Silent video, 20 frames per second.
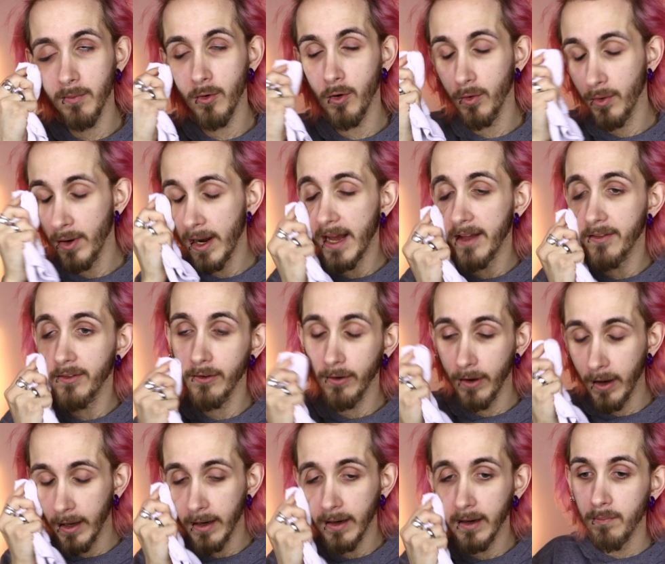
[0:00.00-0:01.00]
more
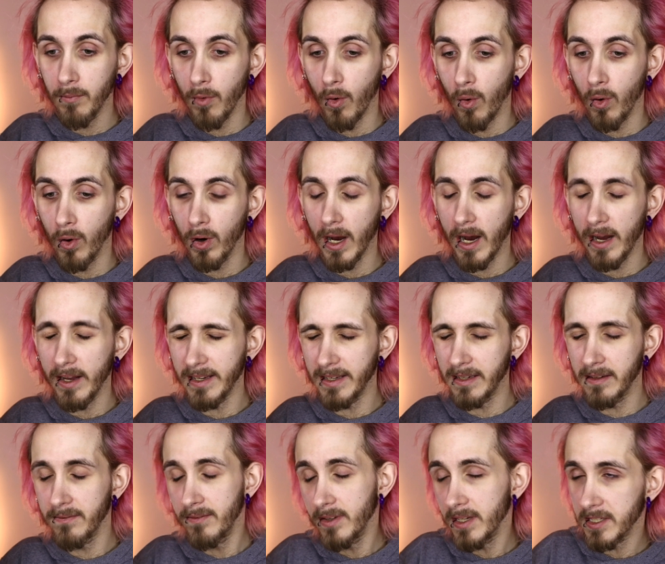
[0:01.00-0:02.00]
natural, more
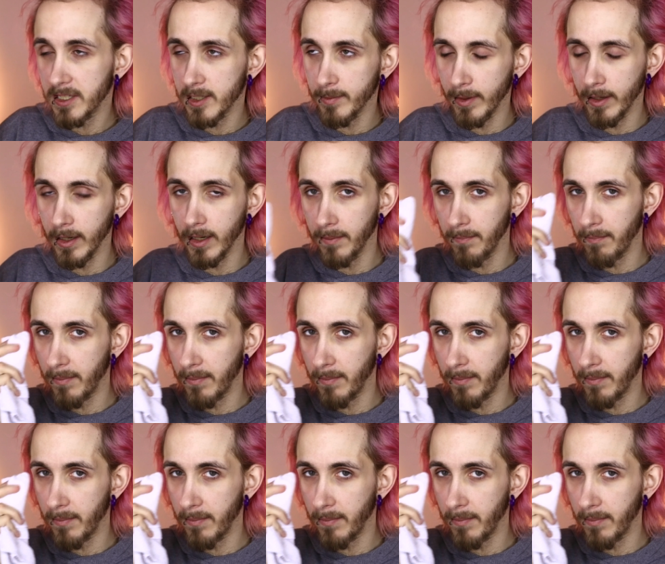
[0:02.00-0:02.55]
invisible